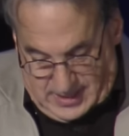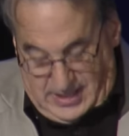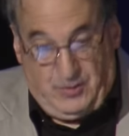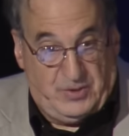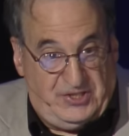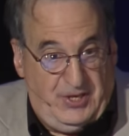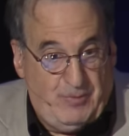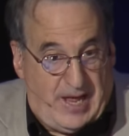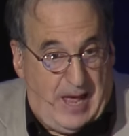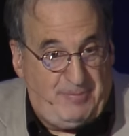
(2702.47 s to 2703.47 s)
And you see
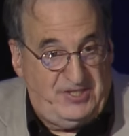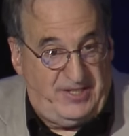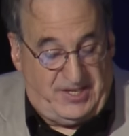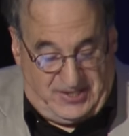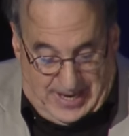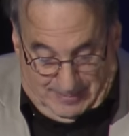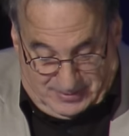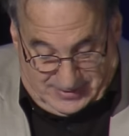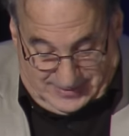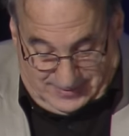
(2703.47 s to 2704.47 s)
what happens in its
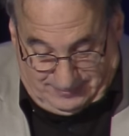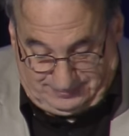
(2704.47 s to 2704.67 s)
absence.